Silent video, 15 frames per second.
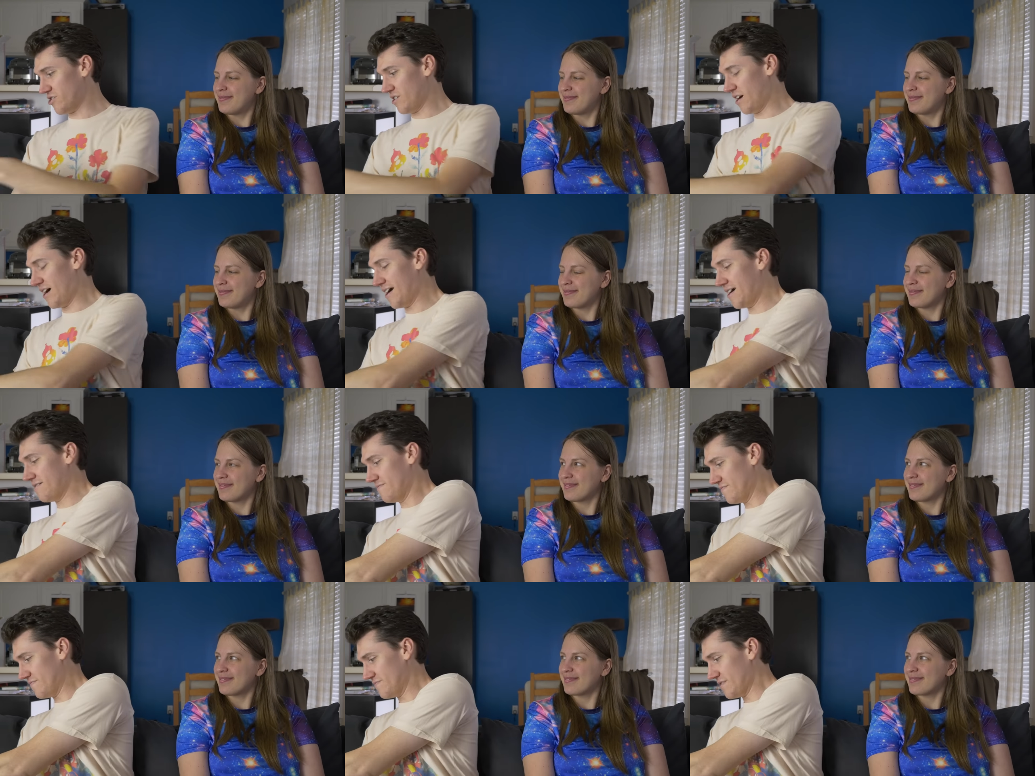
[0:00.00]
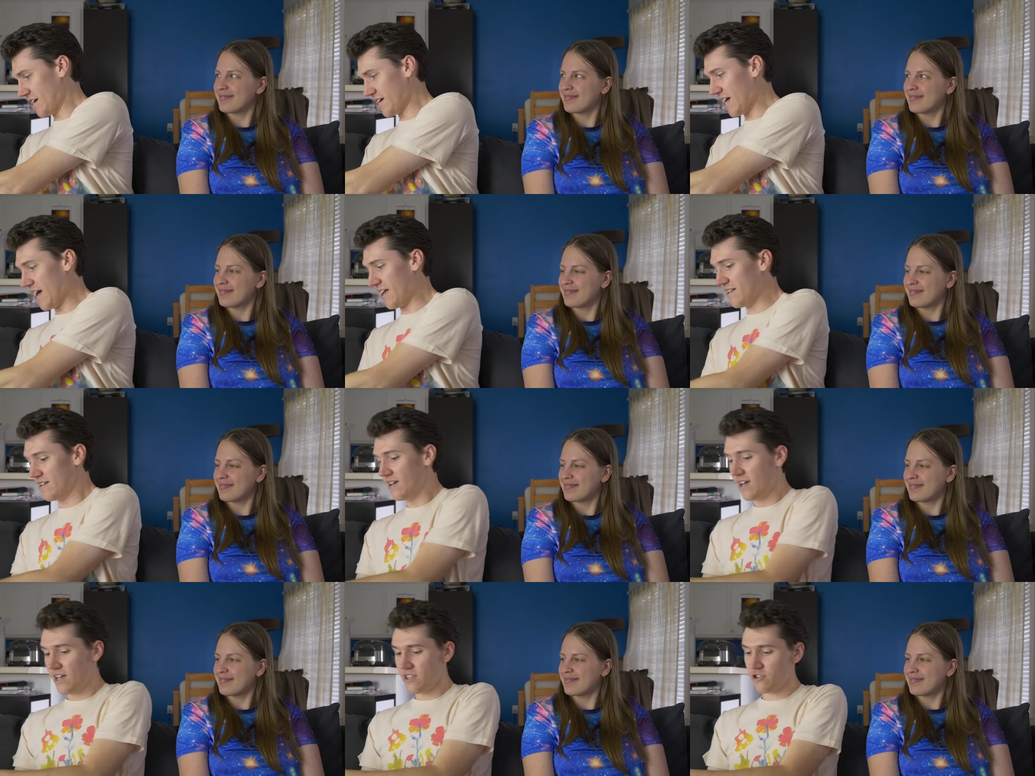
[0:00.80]
Speaker 1: Uh, again,
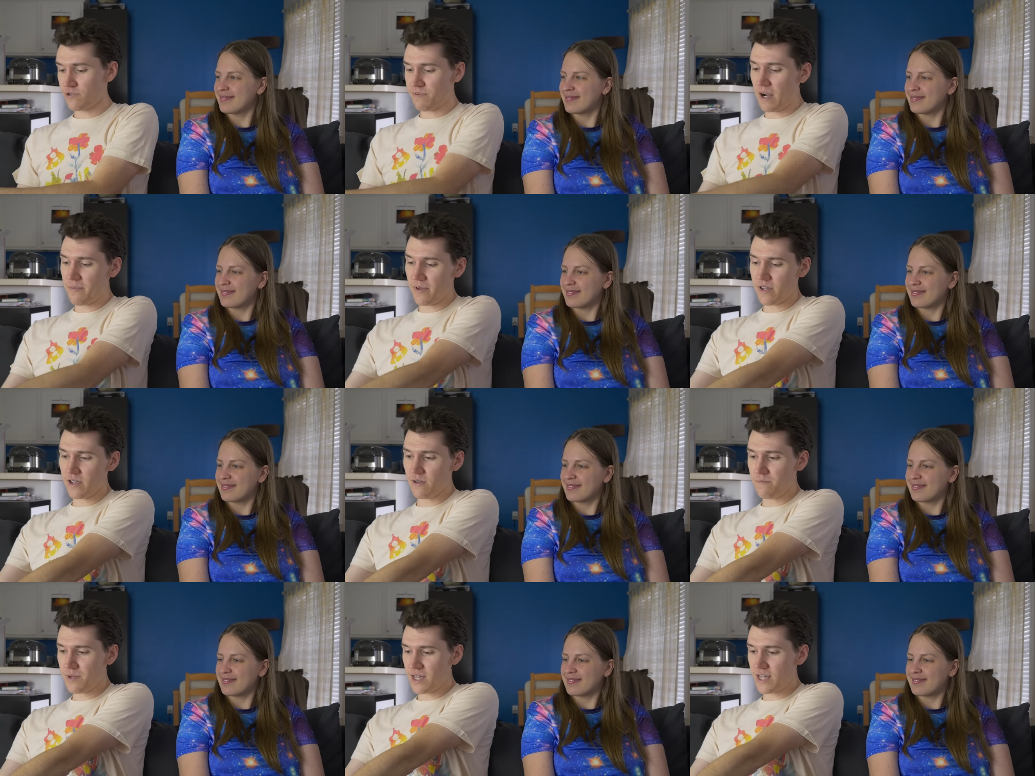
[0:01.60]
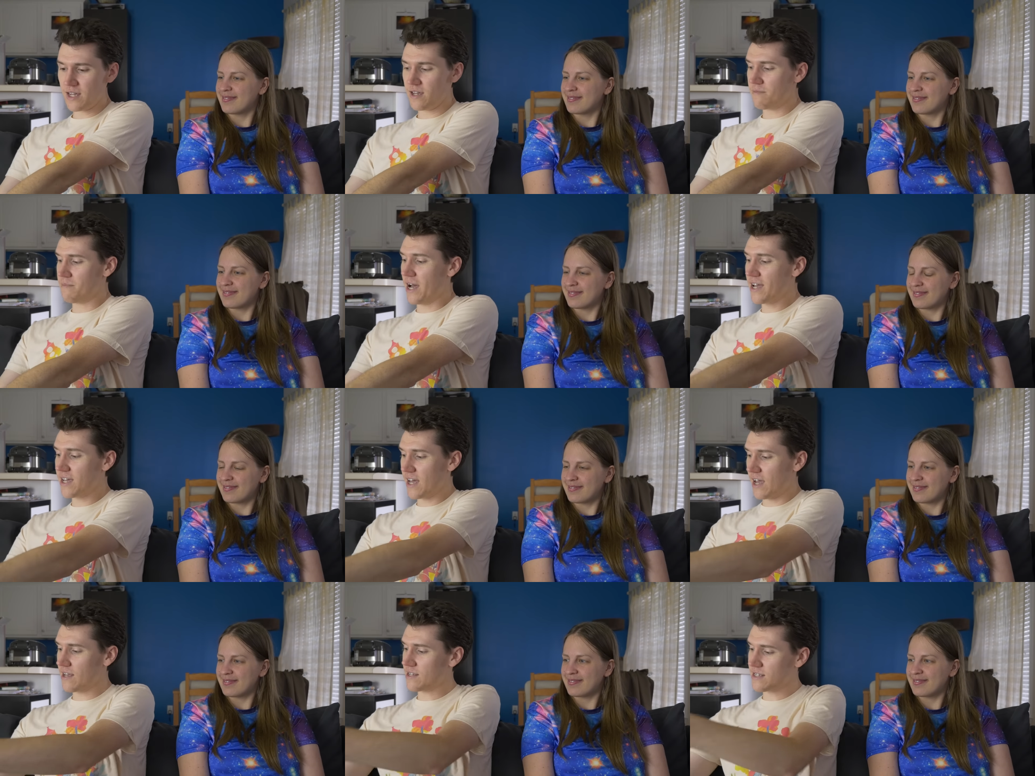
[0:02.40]
there's probably gonna be, my
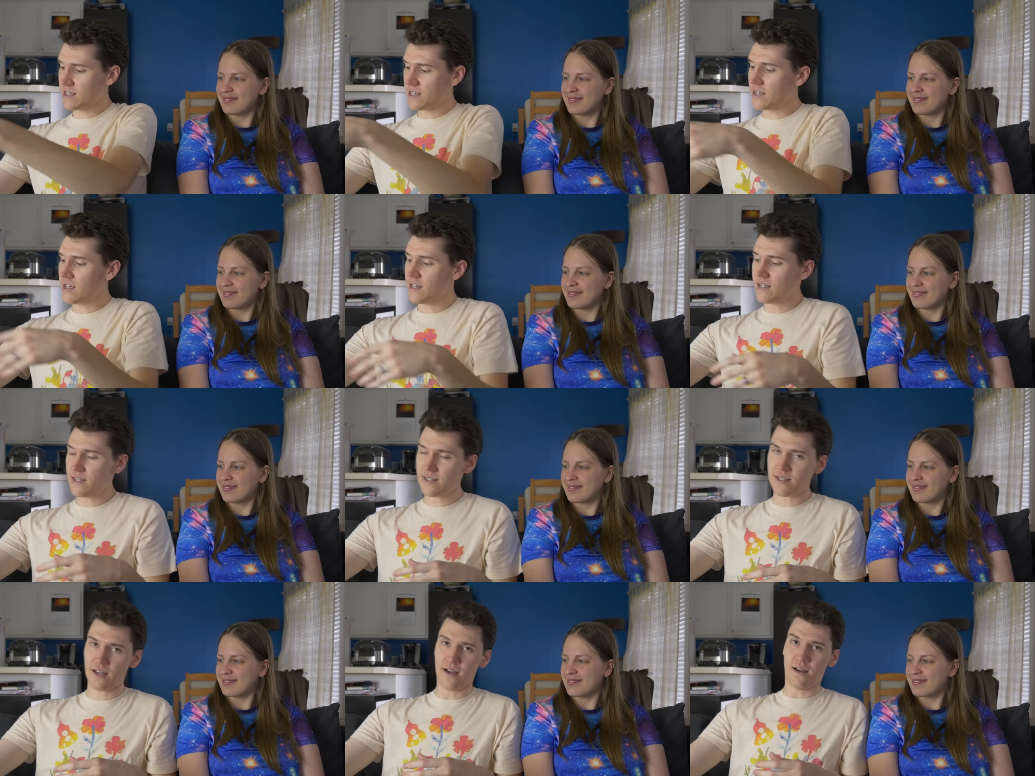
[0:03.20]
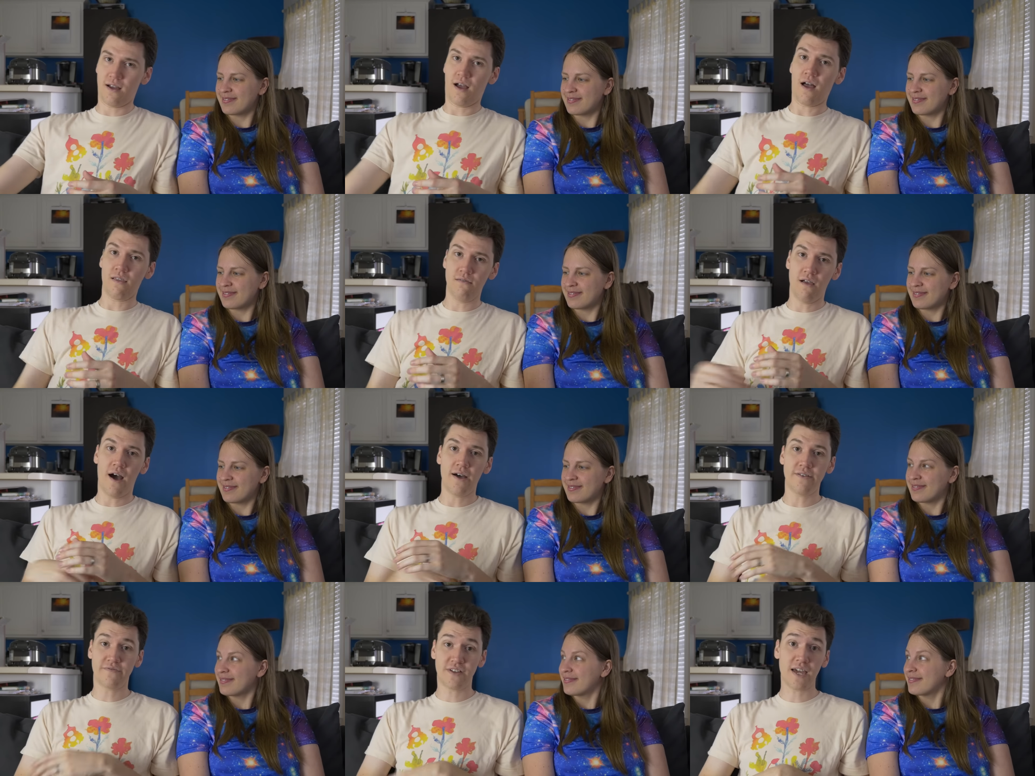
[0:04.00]
guess is uh, a
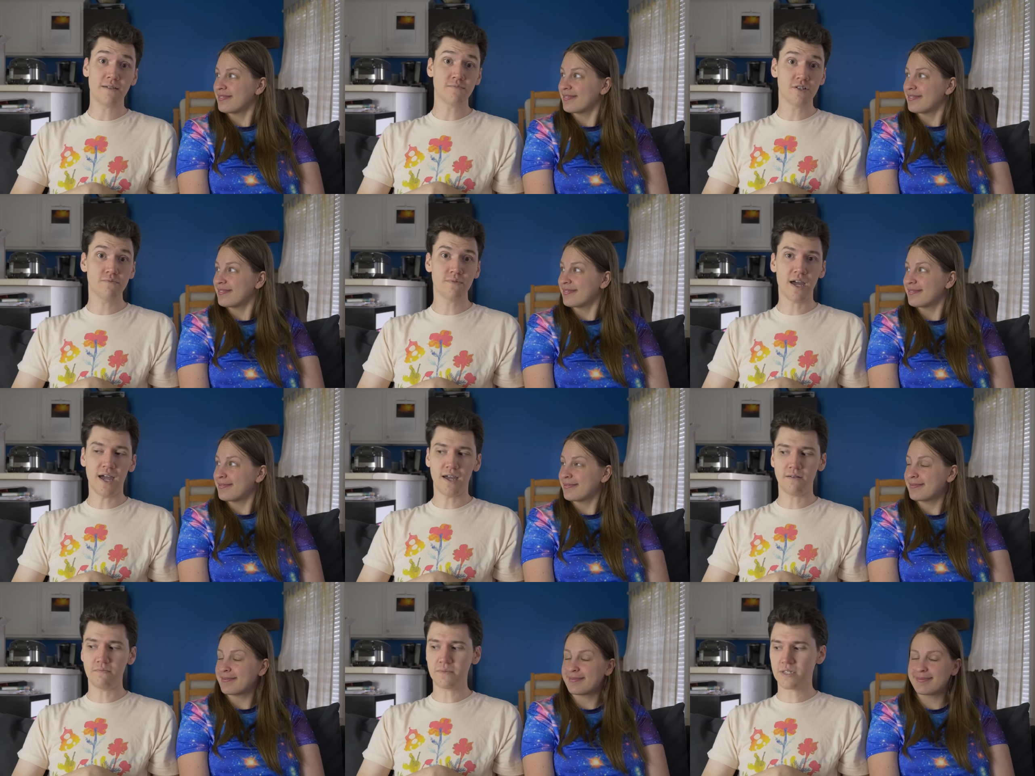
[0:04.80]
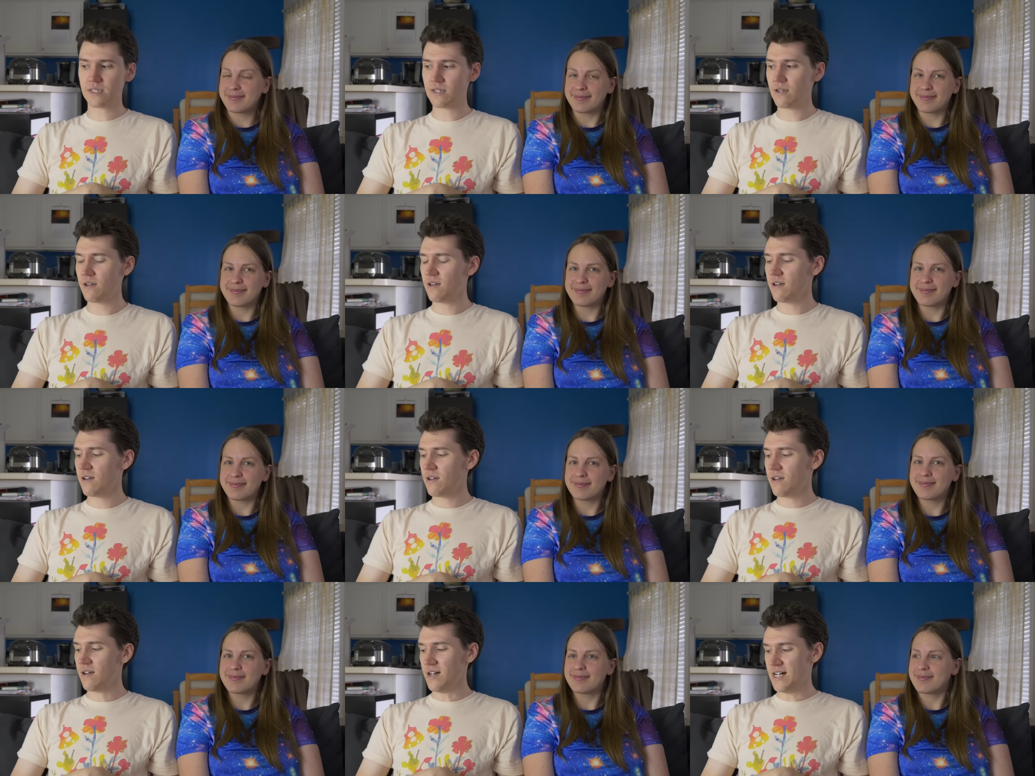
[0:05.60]
lot of GameCube games
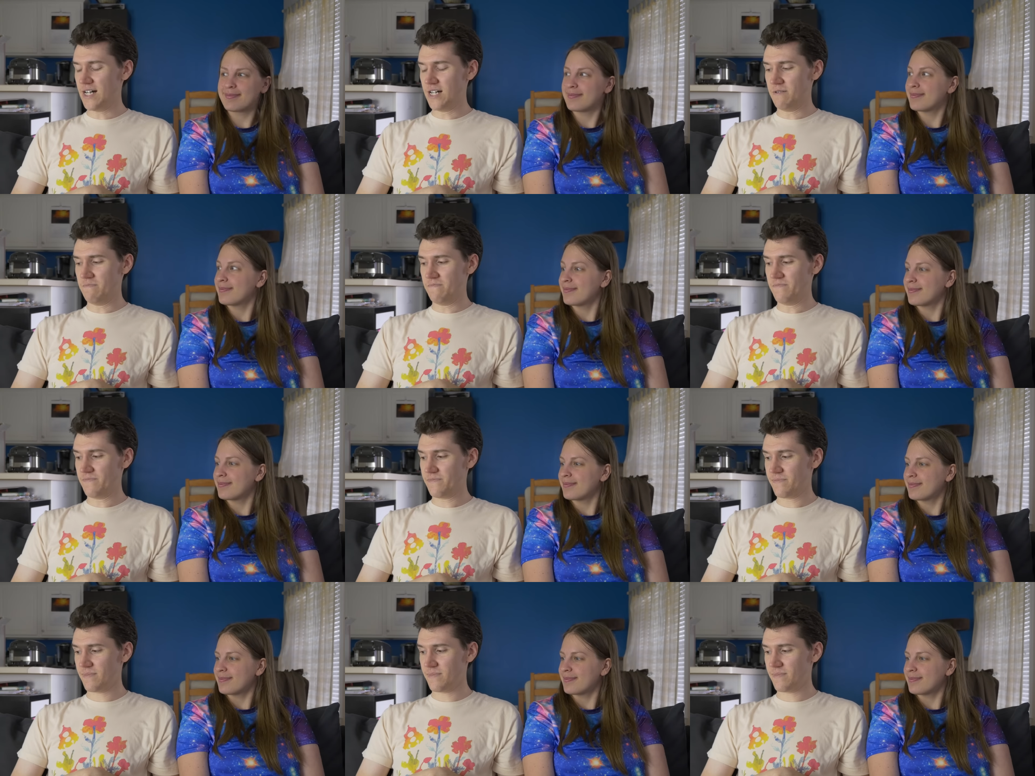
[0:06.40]
um,